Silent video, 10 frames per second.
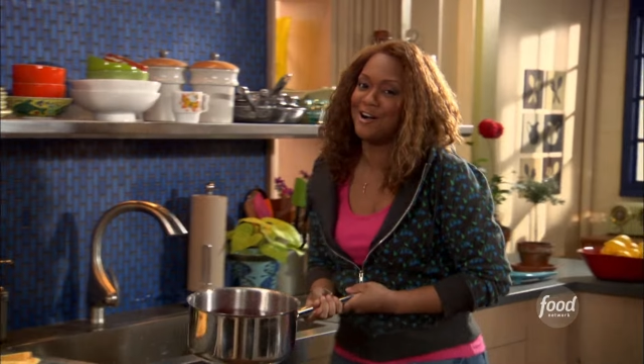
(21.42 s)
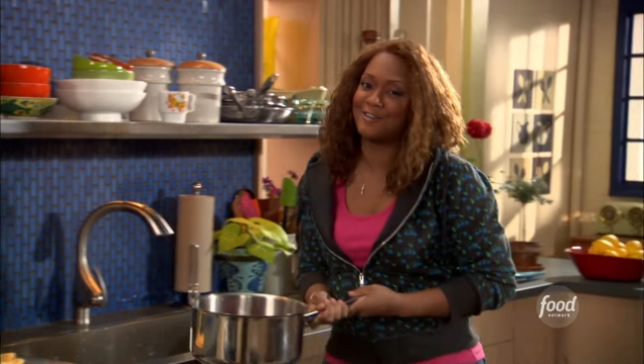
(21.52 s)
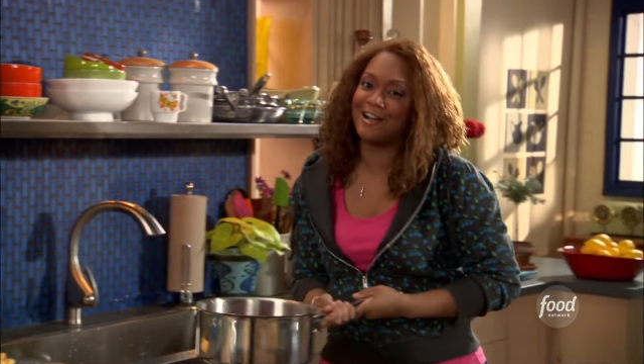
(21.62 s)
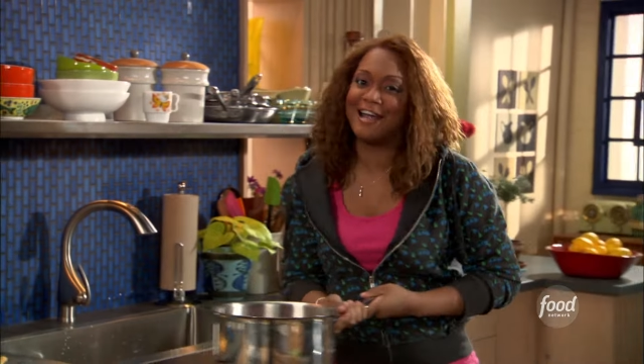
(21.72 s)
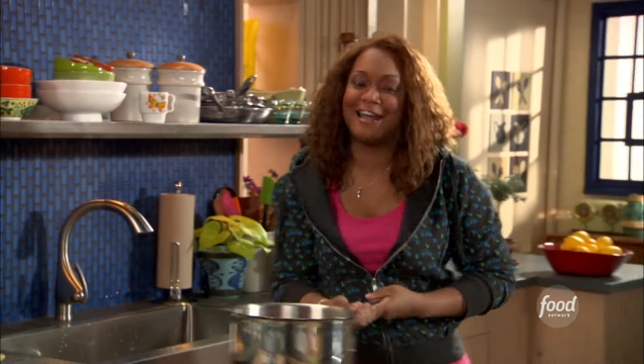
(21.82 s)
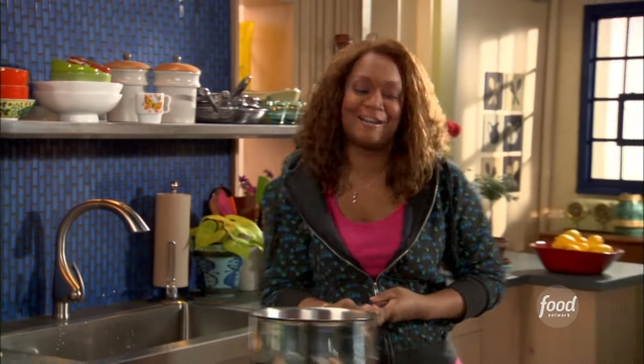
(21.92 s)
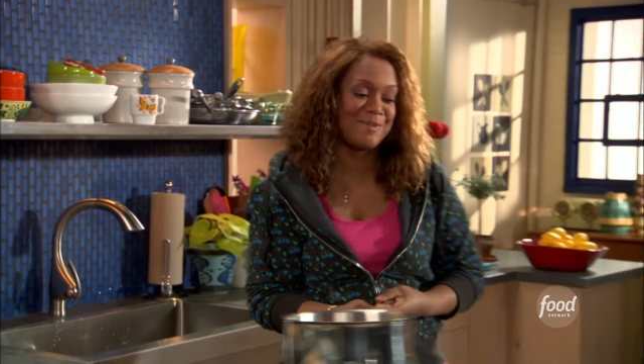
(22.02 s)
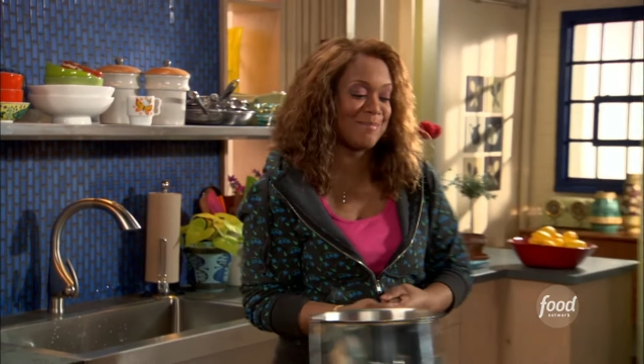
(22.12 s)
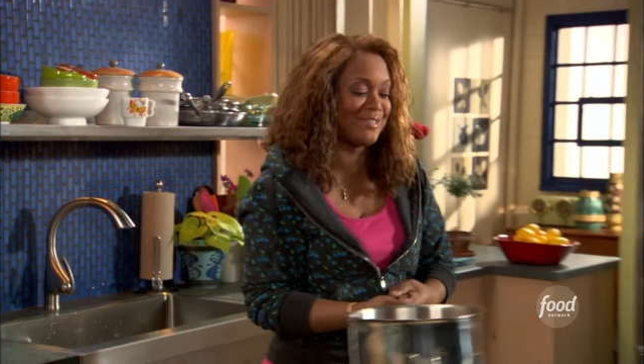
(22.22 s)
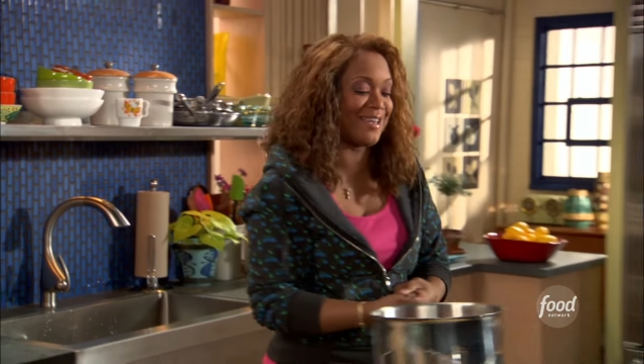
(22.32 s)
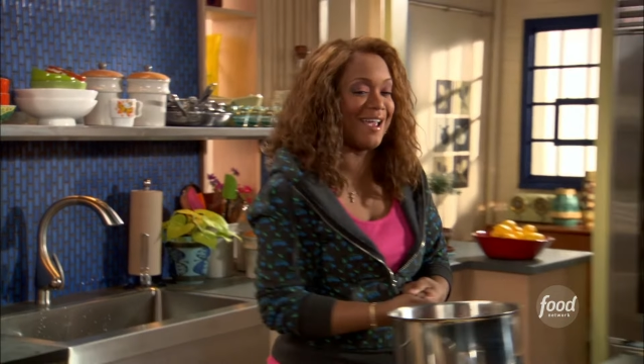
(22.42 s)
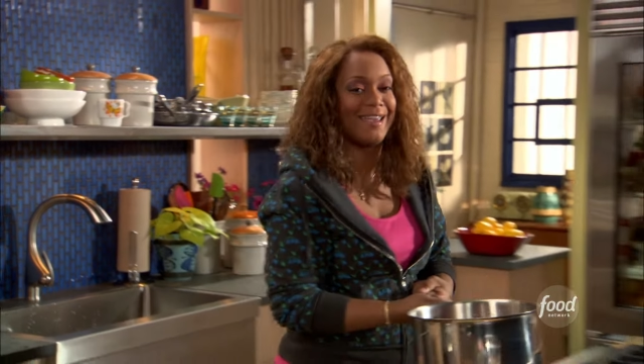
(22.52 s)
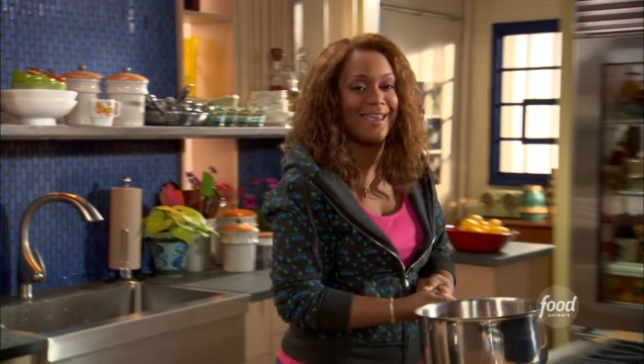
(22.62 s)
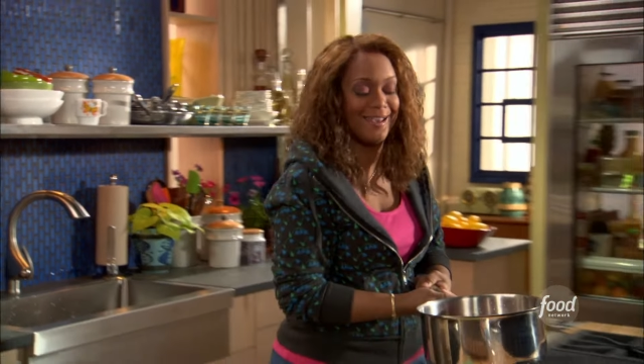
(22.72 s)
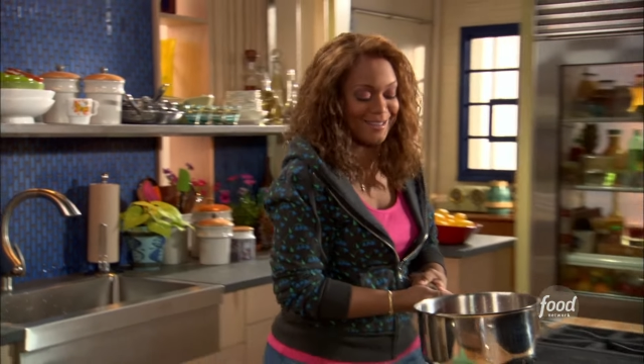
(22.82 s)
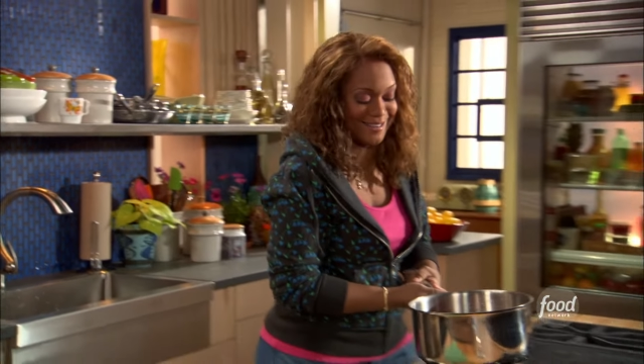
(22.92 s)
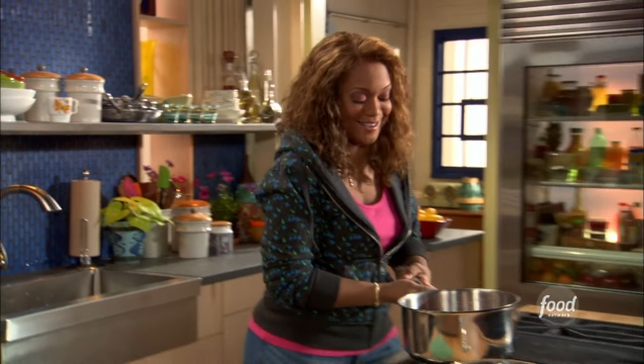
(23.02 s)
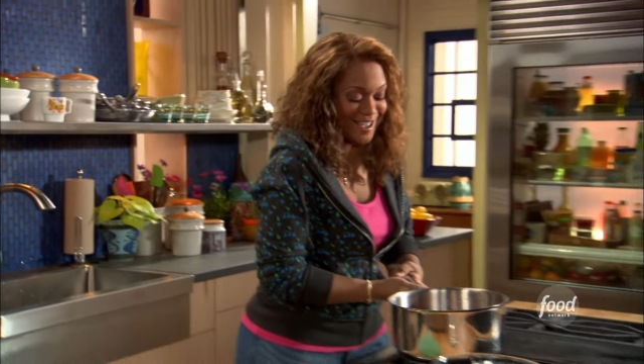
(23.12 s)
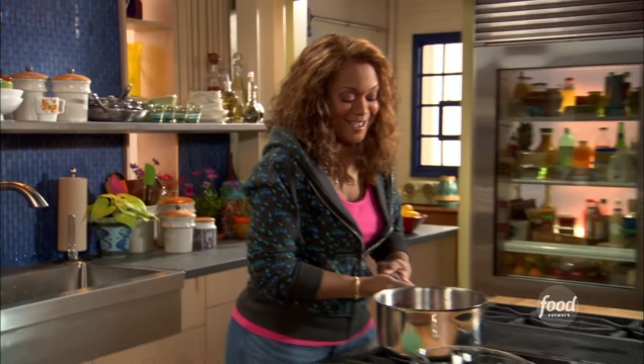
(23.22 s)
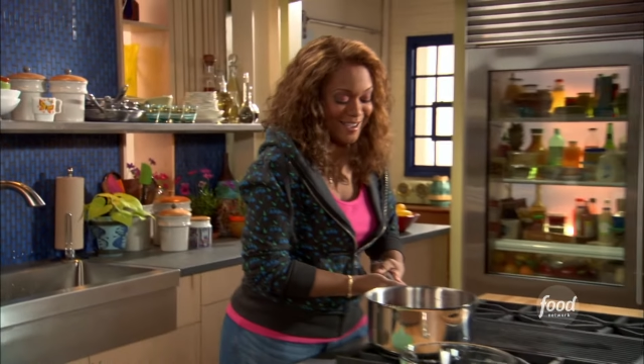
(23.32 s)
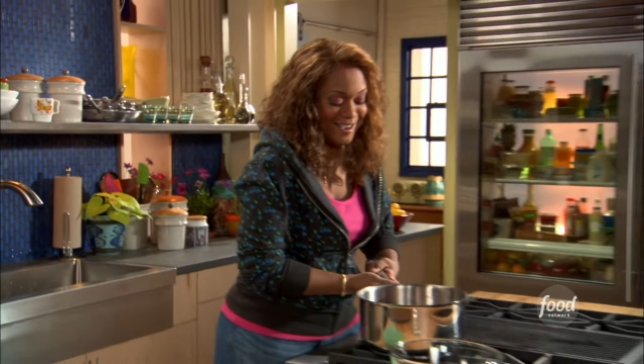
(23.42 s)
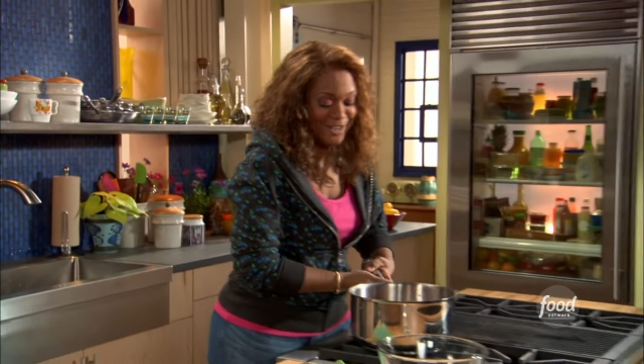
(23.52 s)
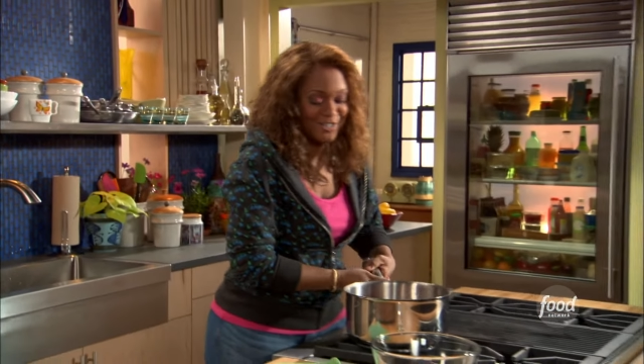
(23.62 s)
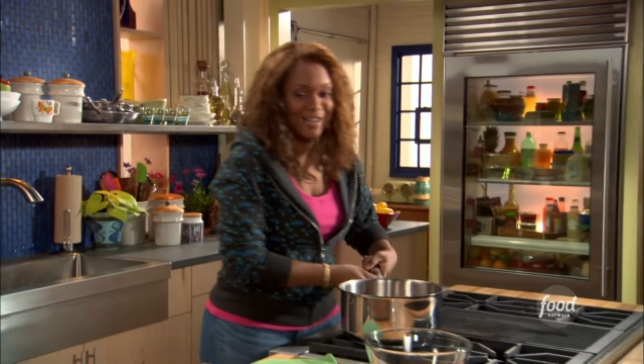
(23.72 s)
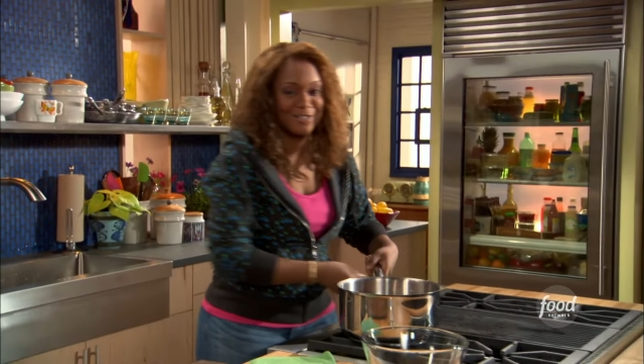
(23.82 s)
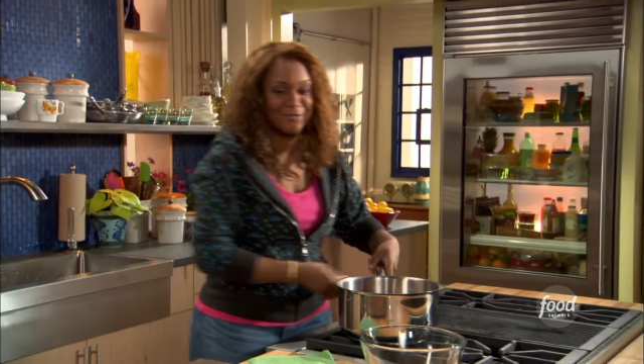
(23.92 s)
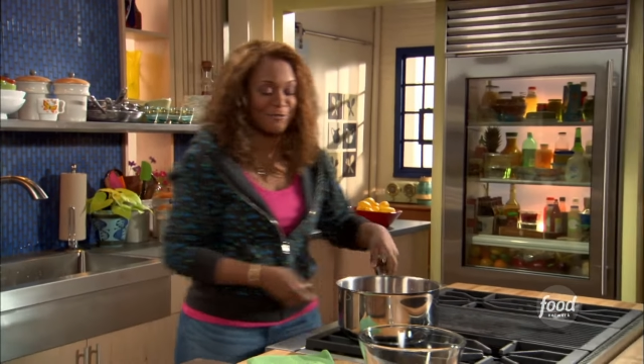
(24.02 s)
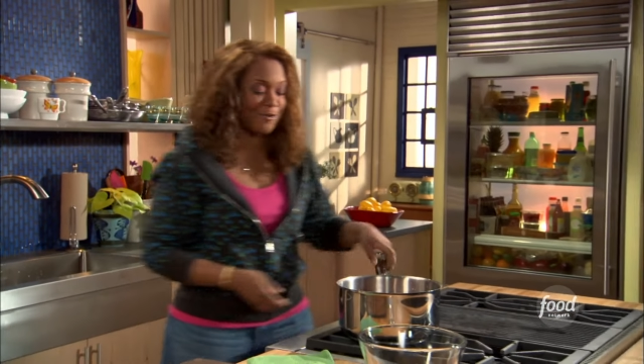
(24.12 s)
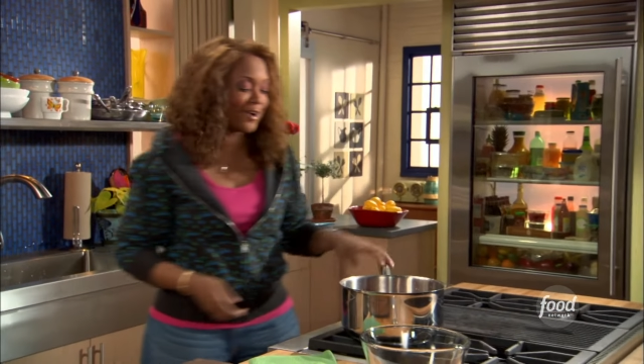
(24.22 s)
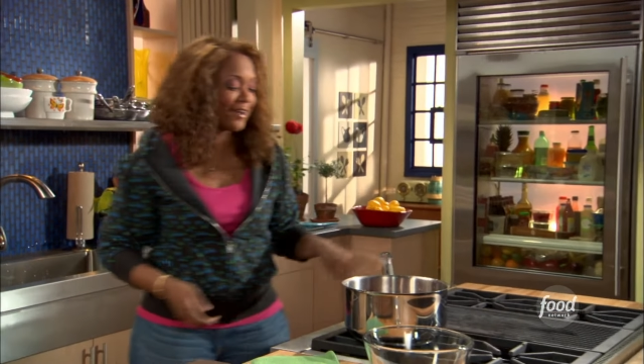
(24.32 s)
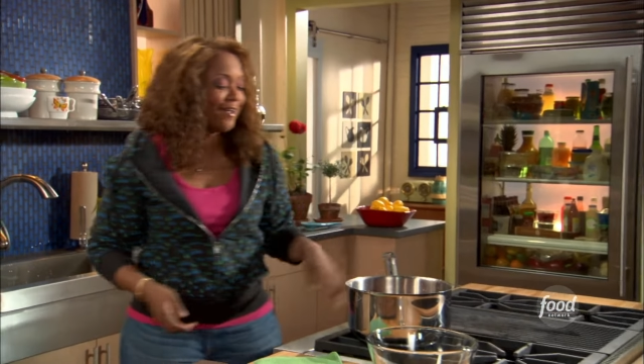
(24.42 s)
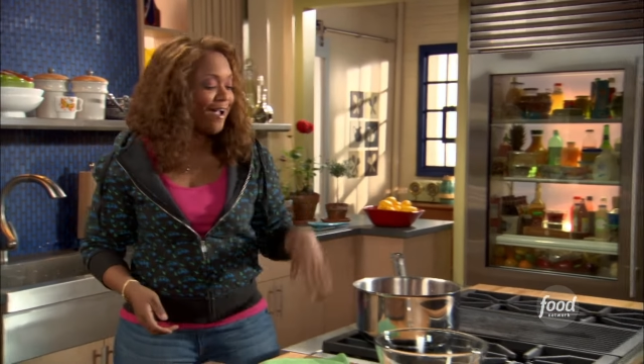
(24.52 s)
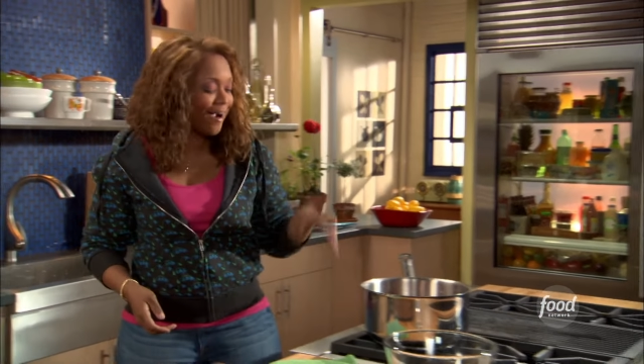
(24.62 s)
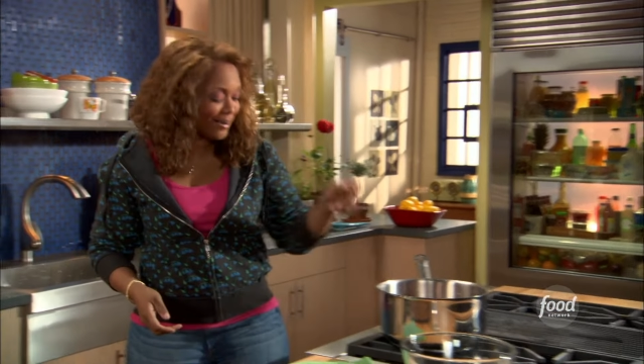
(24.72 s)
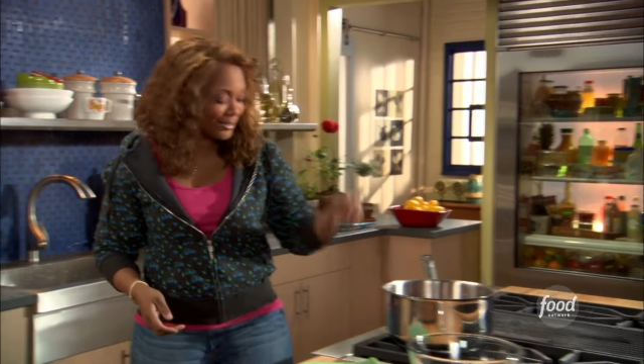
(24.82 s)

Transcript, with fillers: hungry I am? I'm saying eat. Shout out to Freud. All